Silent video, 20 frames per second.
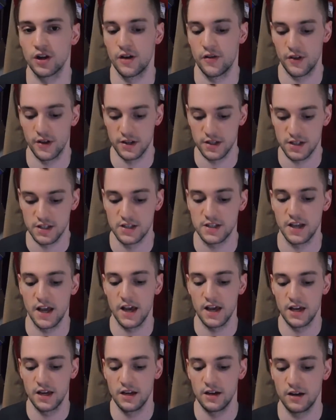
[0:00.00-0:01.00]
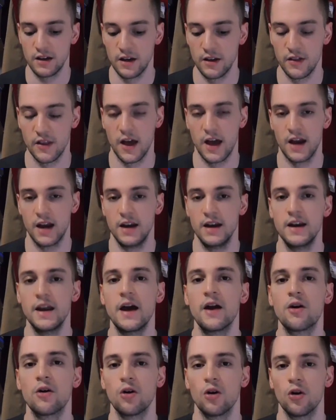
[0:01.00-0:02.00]
and then staying in that
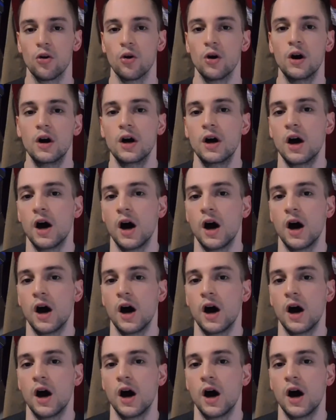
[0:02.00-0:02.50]
narrow